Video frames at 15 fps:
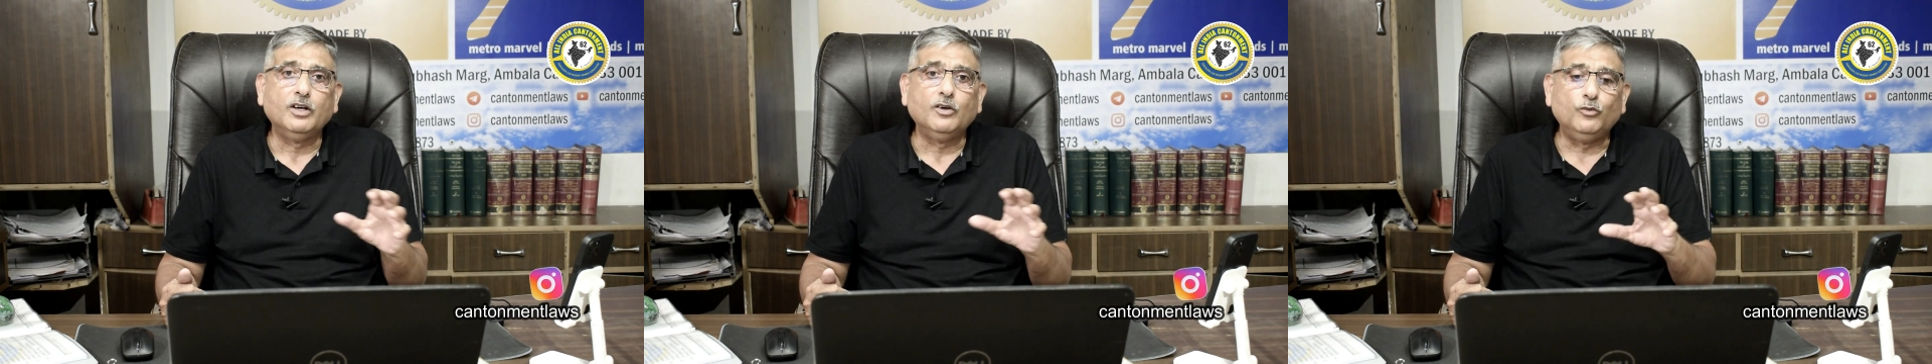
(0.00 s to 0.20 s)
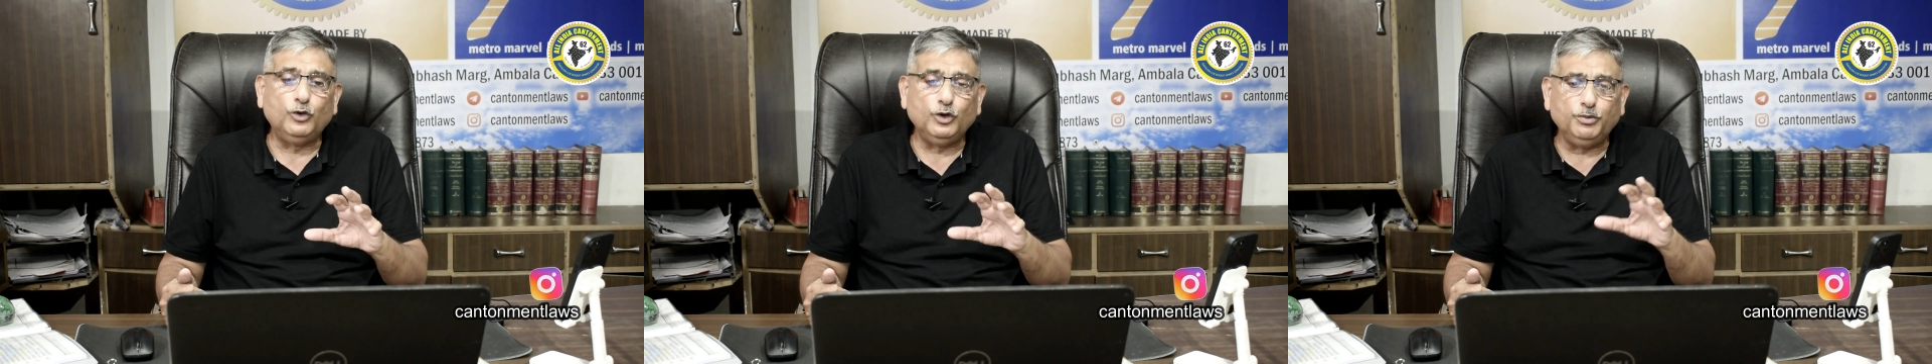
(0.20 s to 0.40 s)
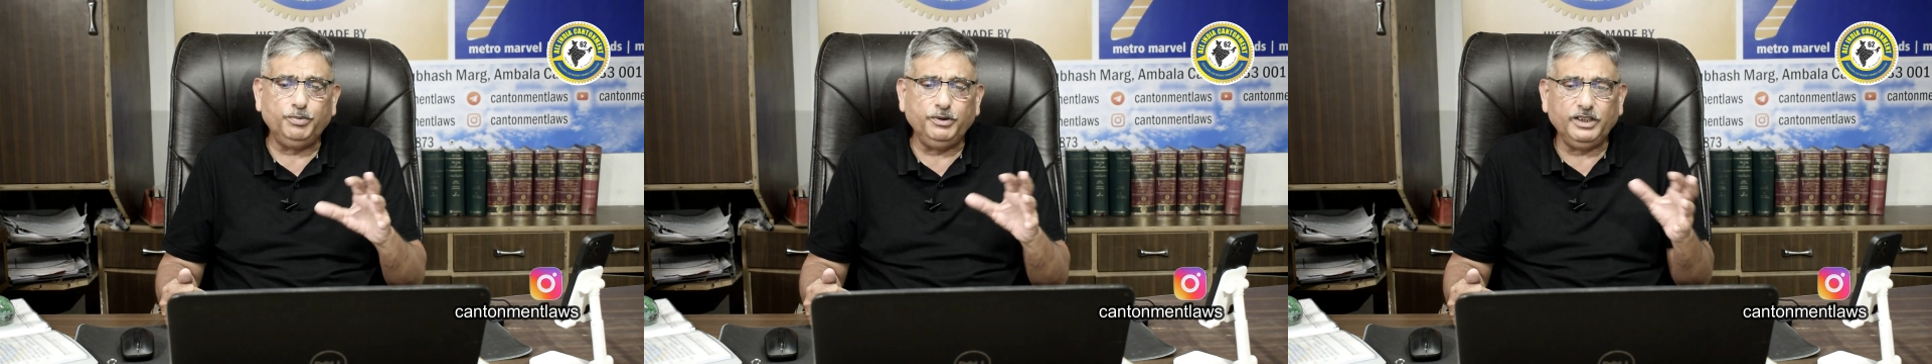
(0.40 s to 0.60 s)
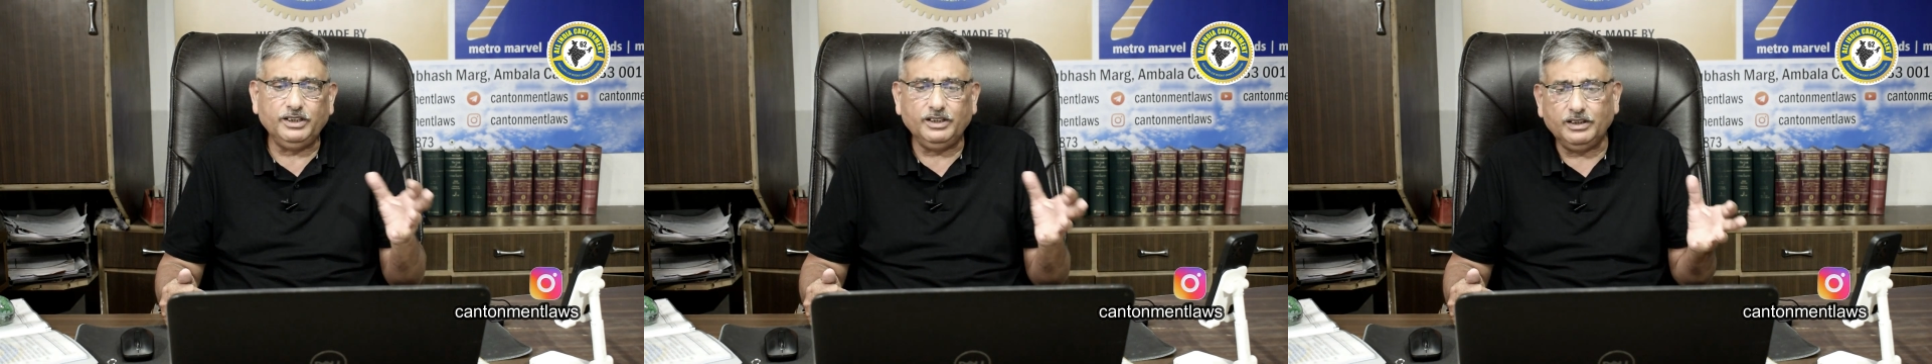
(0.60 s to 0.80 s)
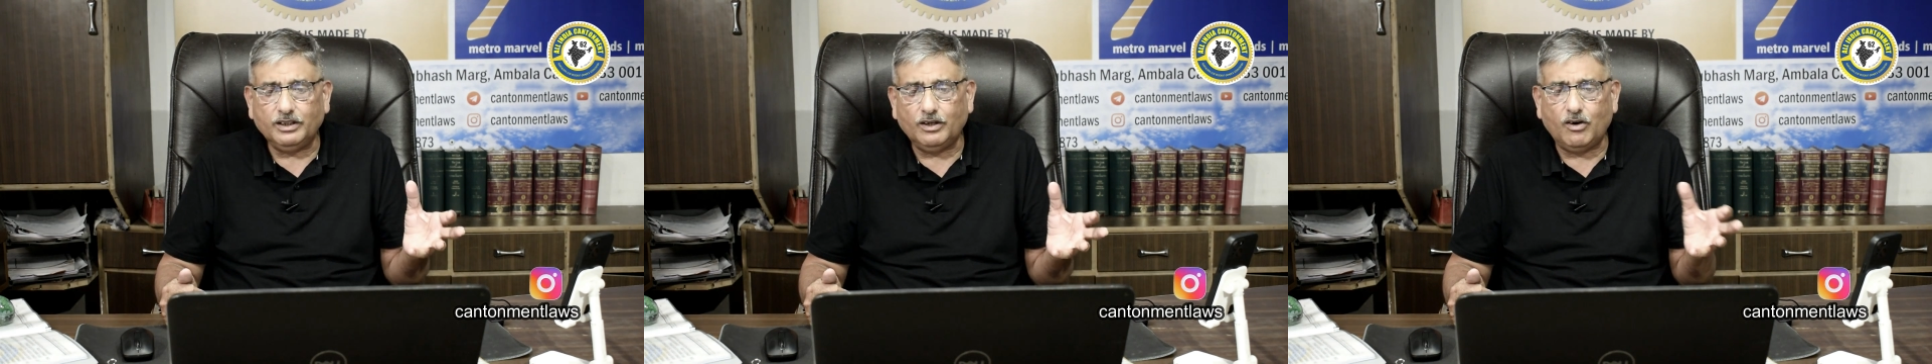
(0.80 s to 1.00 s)
would
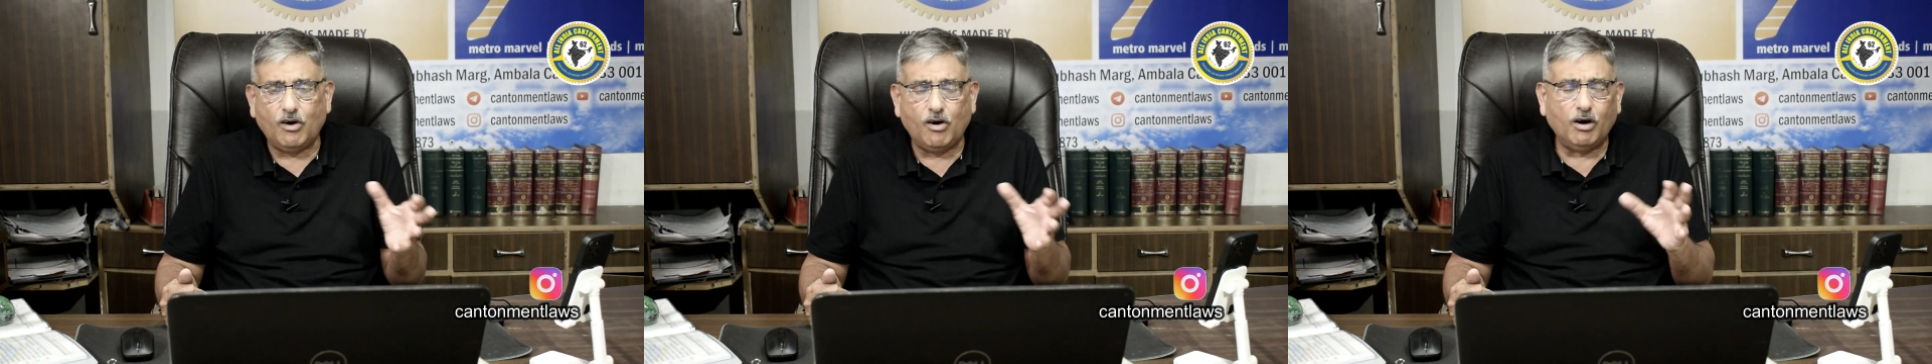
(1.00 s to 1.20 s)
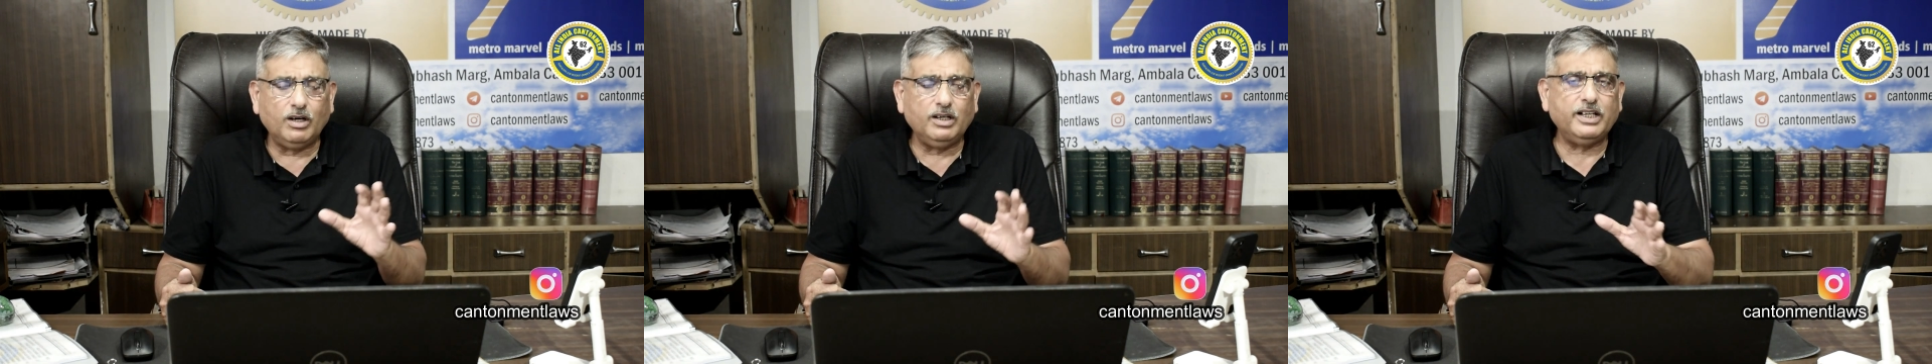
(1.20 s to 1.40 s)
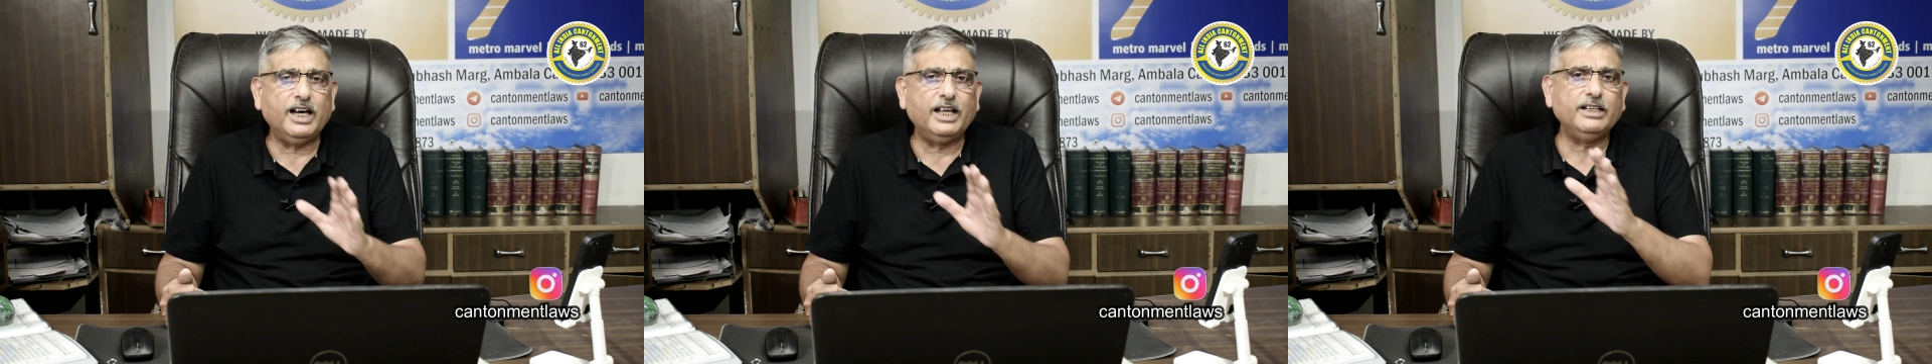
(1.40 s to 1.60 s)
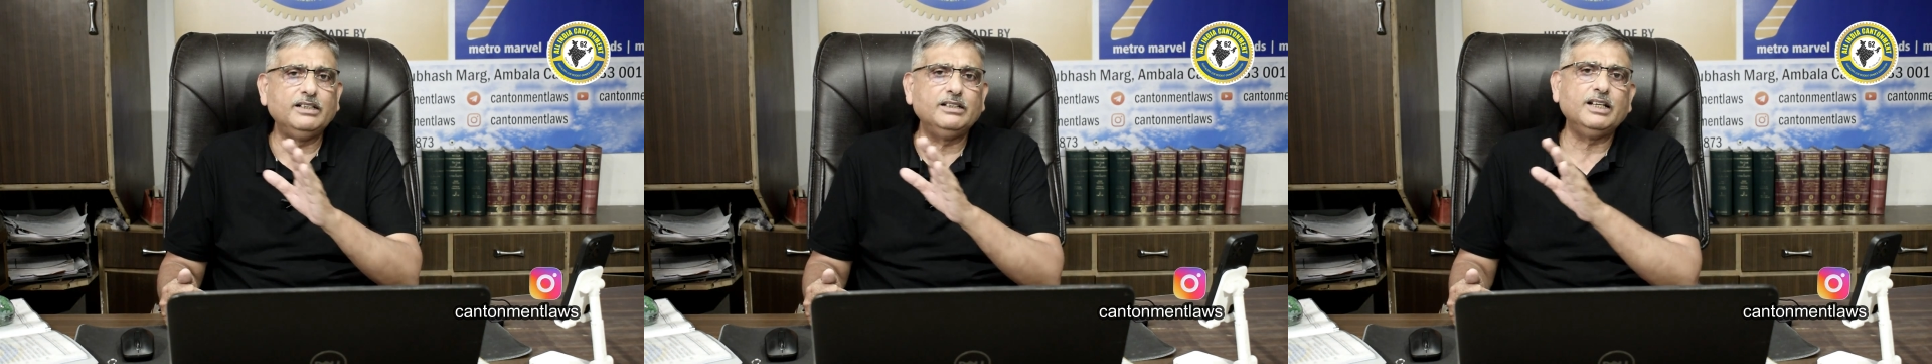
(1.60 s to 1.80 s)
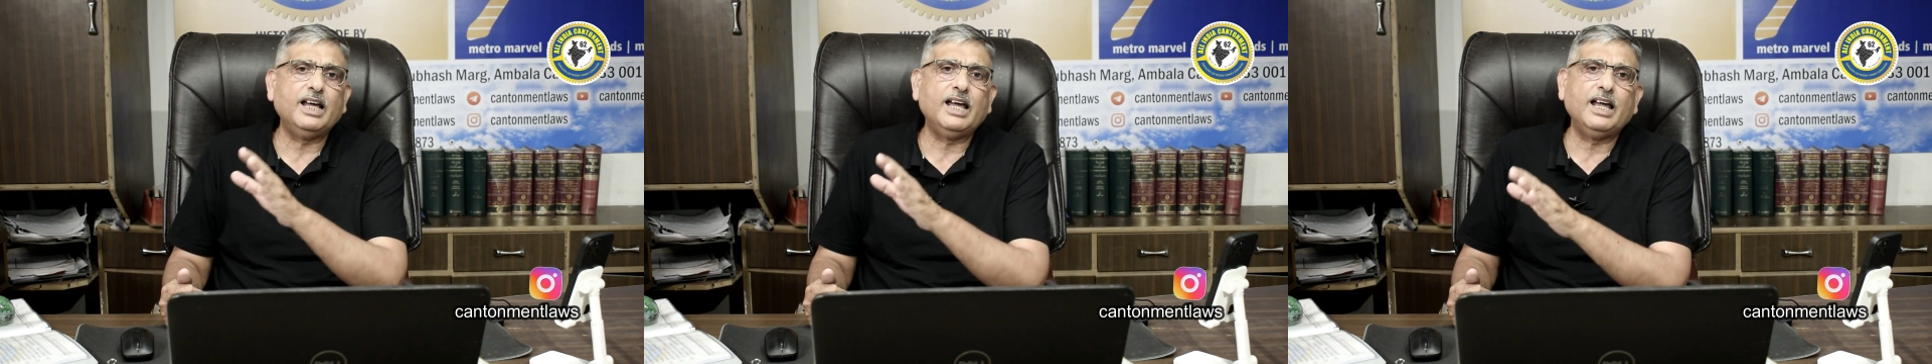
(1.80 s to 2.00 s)
be all
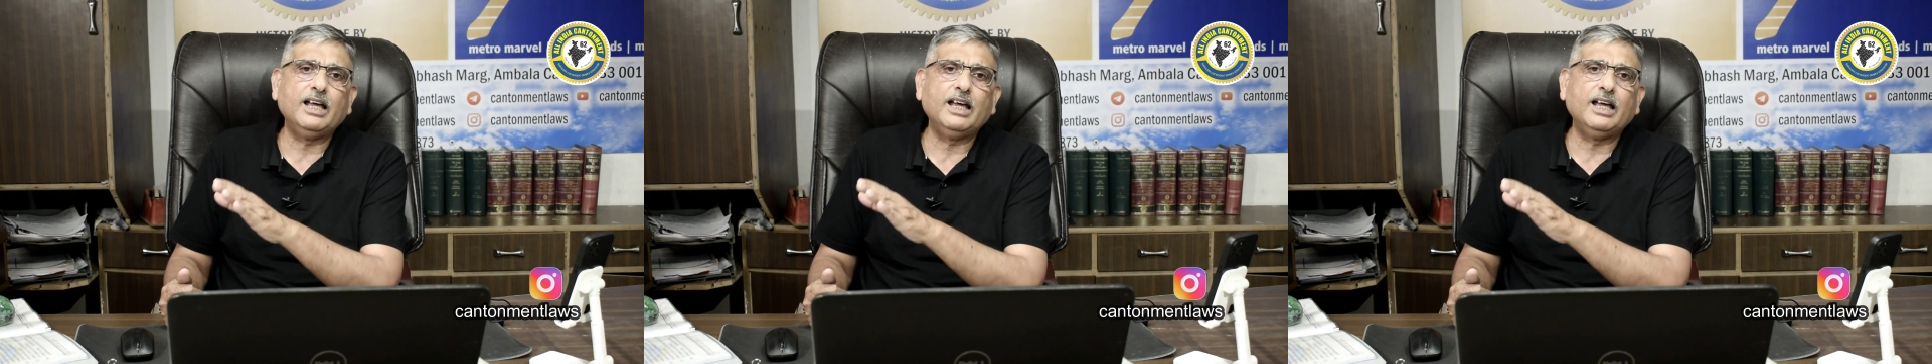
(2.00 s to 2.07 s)
done